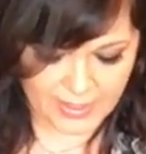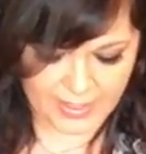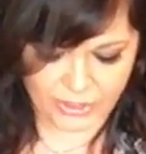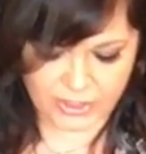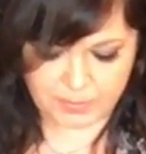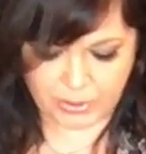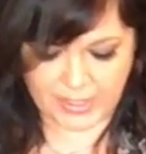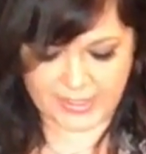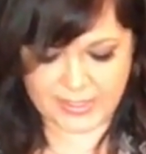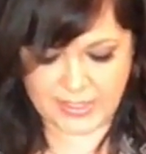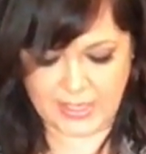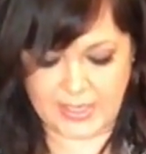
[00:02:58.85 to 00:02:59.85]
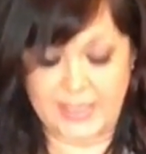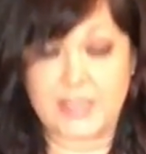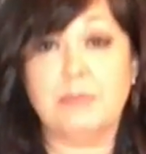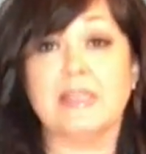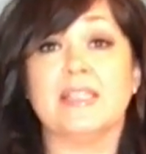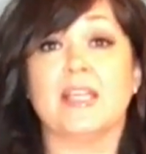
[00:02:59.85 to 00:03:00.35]
that I just bought,
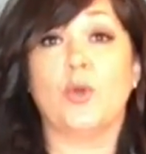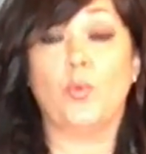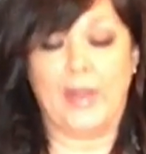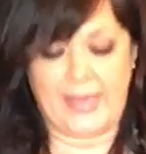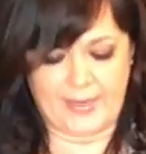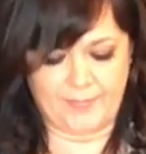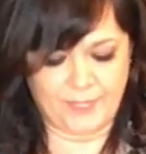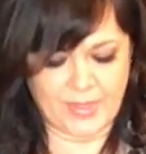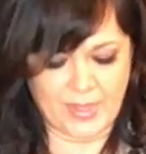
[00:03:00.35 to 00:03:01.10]
it's missing a wing.